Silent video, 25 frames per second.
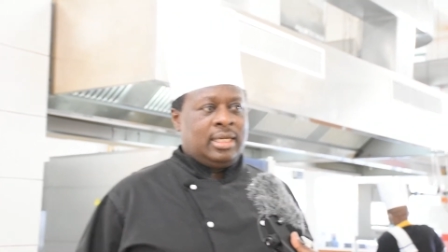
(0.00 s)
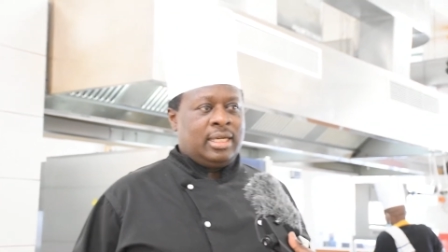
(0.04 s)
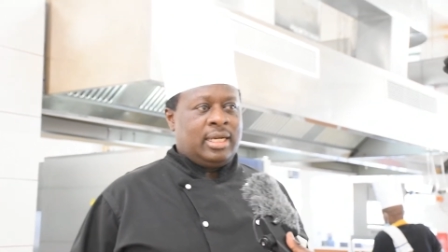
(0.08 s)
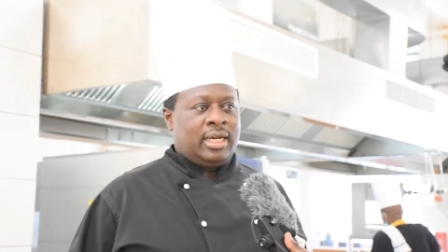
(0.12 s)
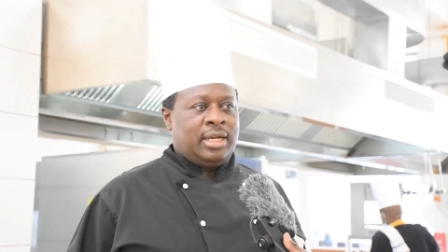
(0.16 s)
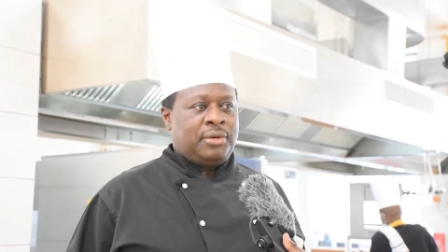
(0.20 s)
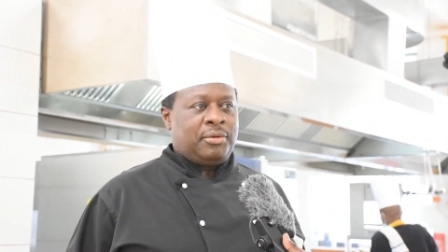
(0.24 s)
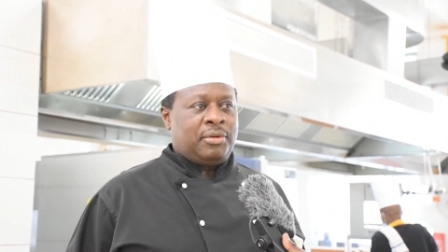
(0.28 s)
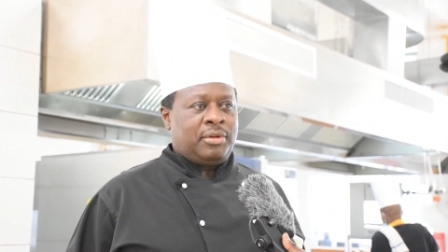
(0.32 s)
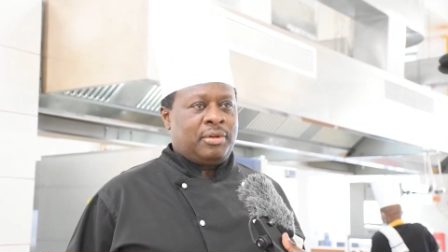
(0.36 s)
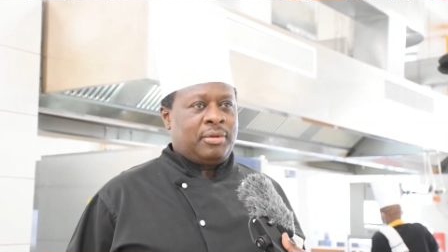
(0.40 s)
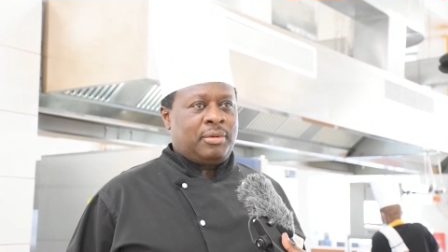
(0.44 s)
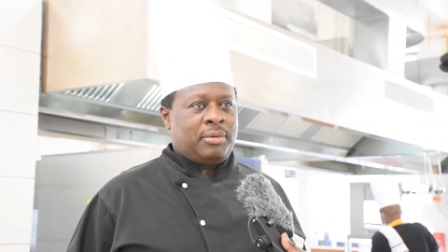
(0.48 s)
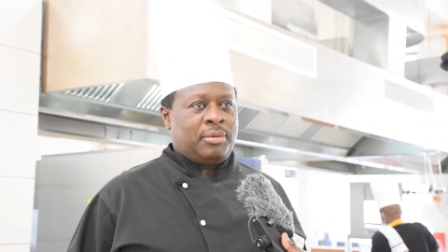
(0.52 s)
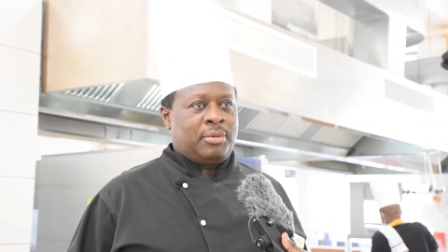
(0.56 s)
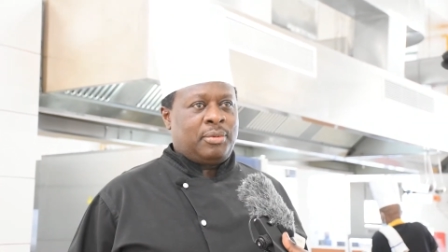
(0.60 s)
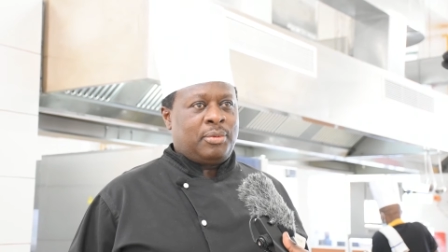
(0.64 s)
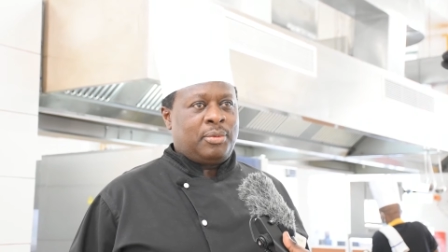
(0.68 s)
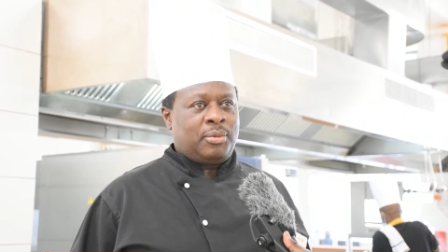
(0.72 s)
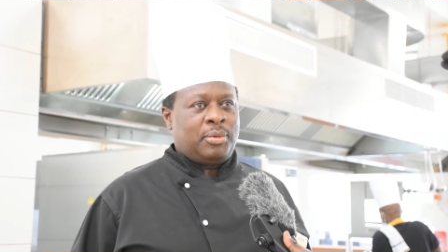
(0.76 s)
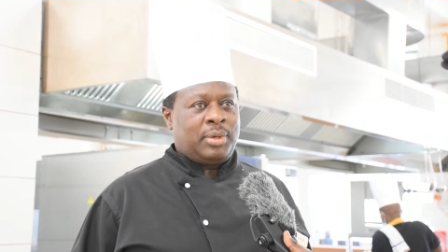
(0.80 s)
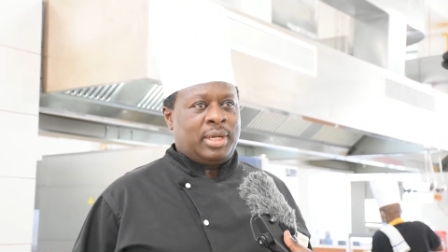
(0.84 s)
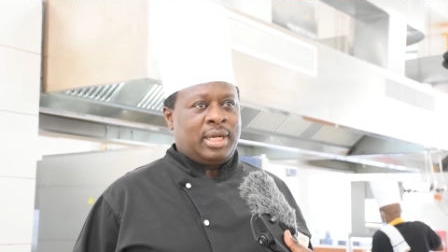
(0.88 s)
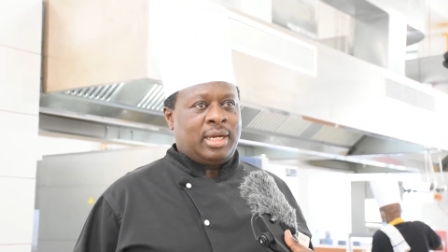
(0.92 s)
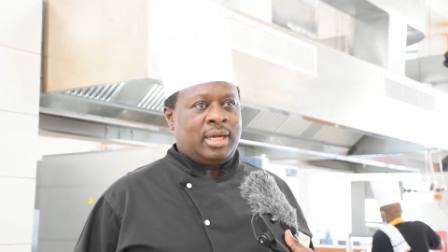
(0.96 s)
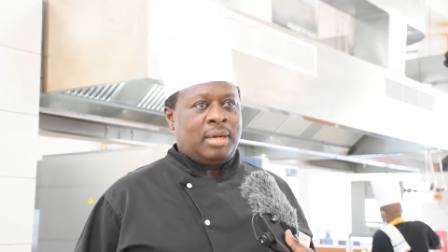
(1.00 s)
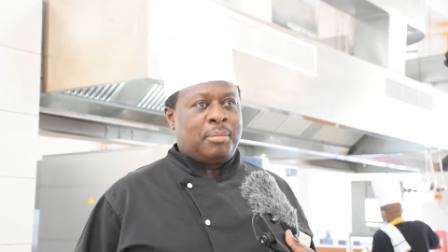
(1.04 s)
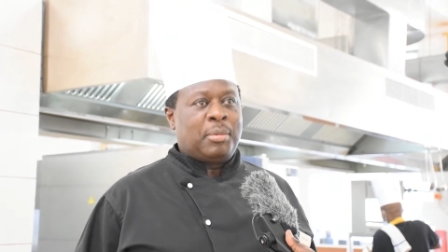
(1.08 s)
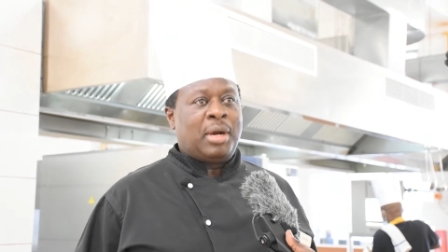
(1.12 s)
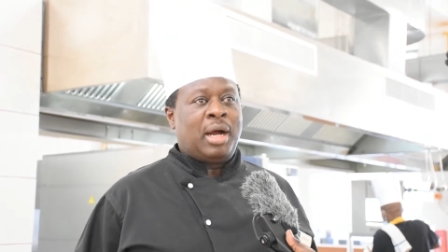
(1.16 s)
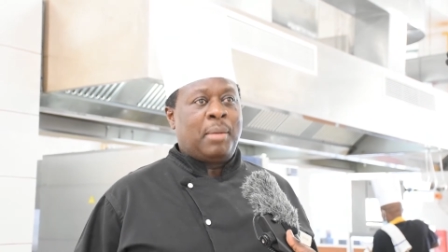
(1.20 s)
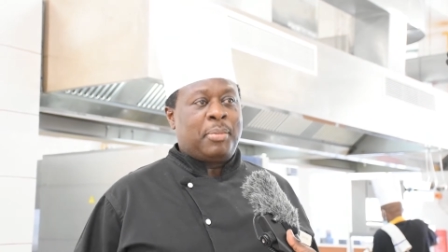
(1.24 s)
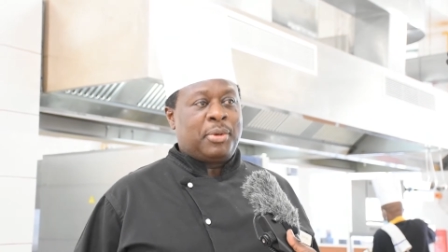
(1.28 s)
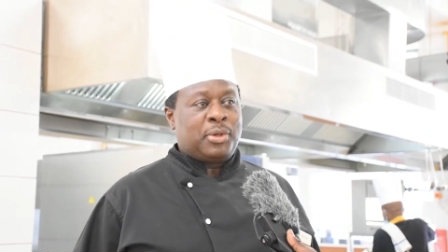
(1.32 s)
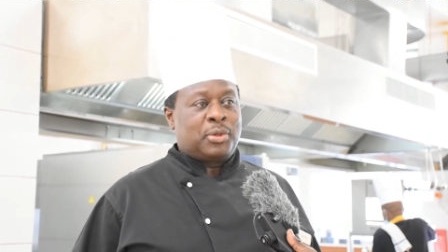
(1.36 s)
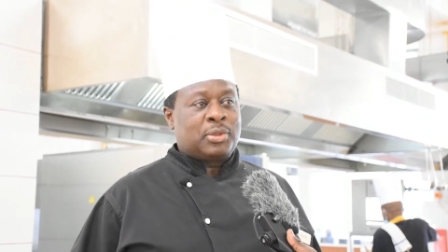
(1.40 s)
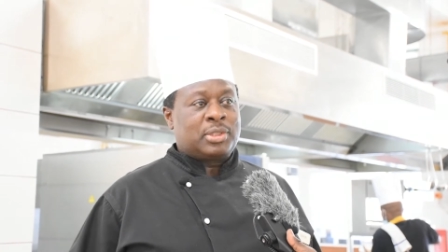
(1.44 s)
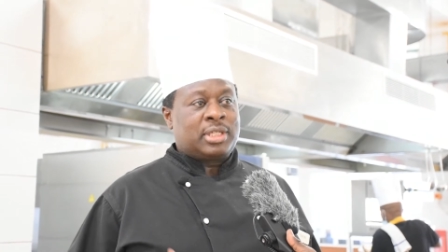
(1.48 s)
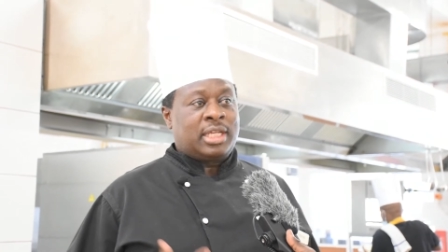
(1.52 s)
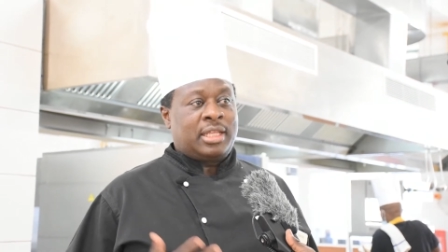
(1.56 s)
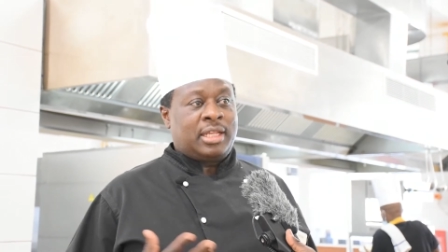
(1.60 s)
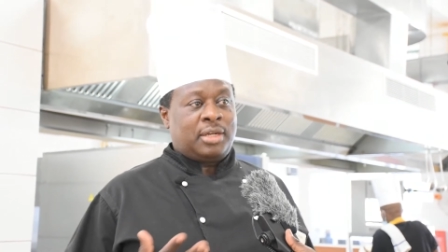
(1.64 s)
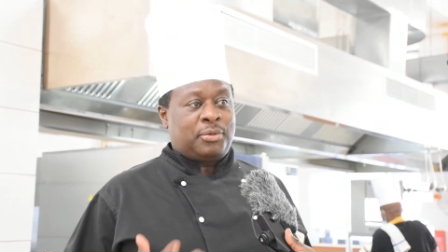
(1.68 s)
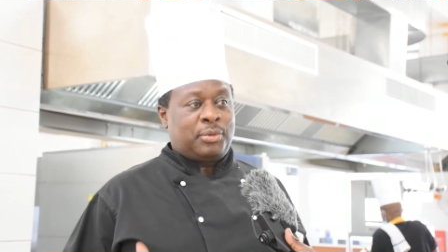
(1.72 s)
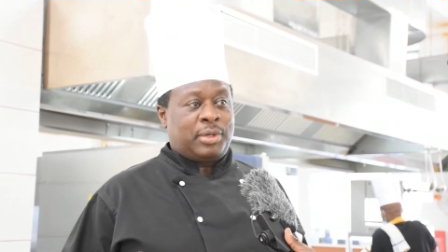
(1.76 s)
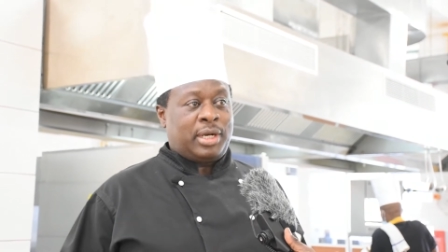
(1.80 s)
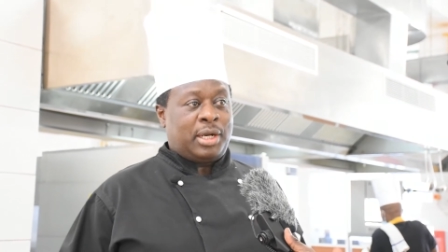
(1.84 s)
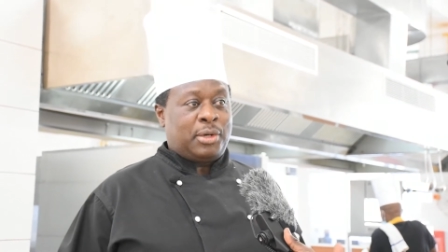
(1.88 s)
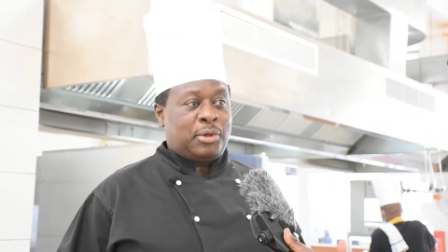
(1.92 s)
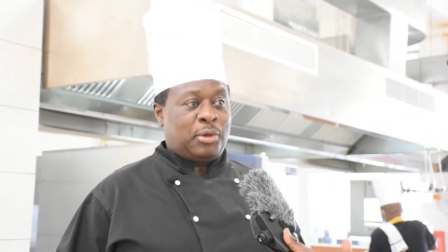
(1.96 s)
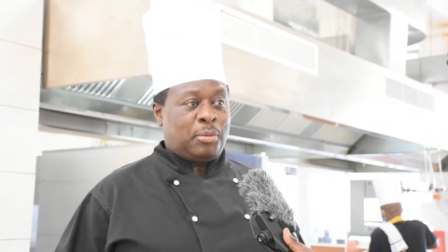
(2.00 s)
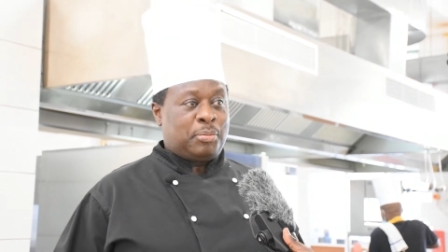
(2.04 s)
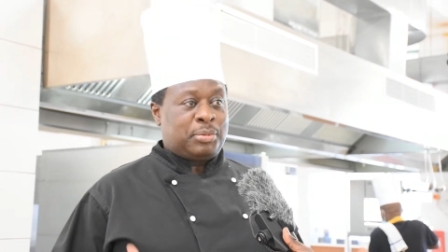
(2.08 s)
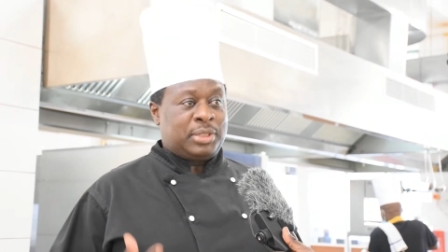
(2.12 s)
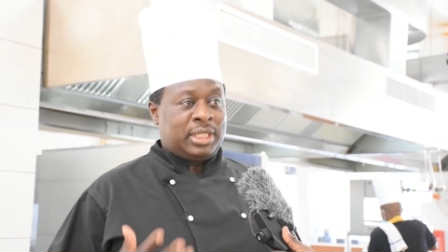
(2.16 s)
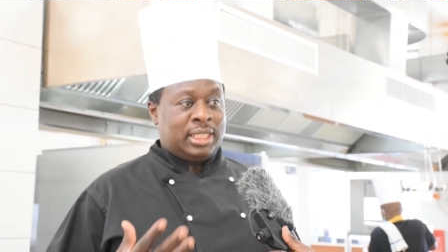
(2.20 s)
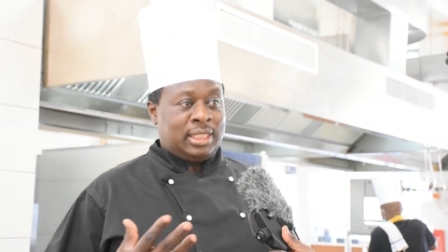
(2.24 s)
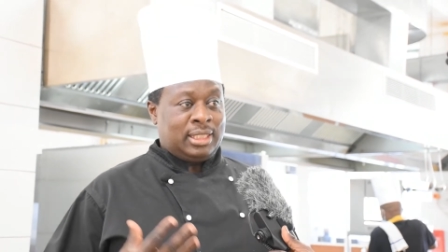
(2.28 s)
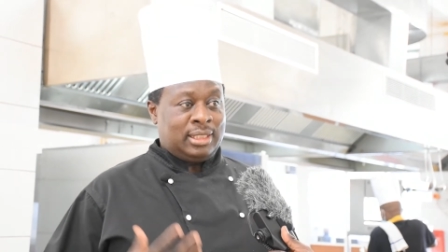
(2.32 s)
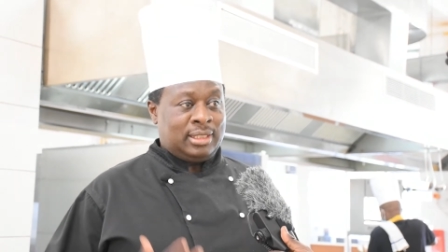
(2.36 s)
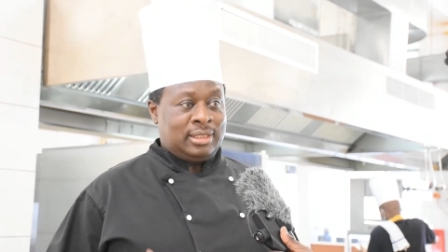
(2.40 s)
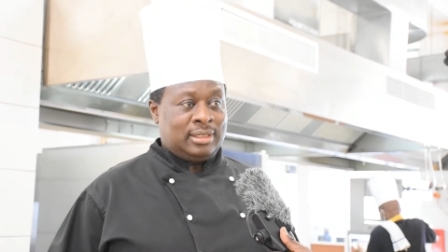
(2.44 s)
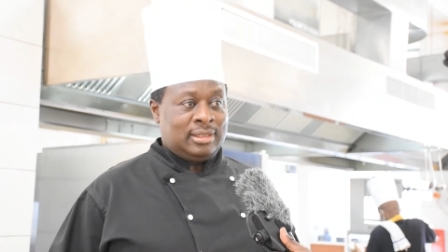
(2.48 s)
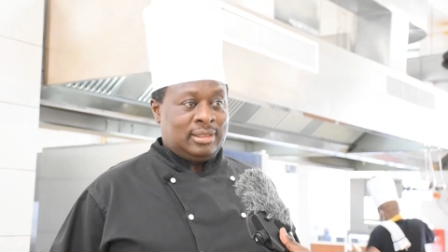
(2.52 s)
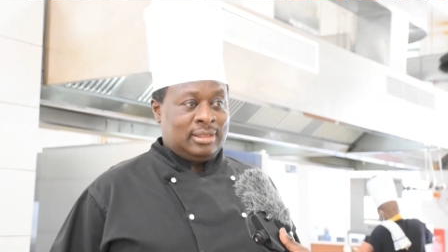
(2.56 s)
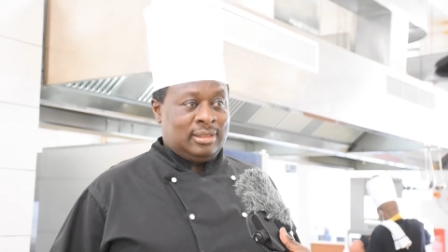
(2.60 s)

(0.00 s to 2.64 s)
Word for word: and we, we are, I'm happy to say that we are adopting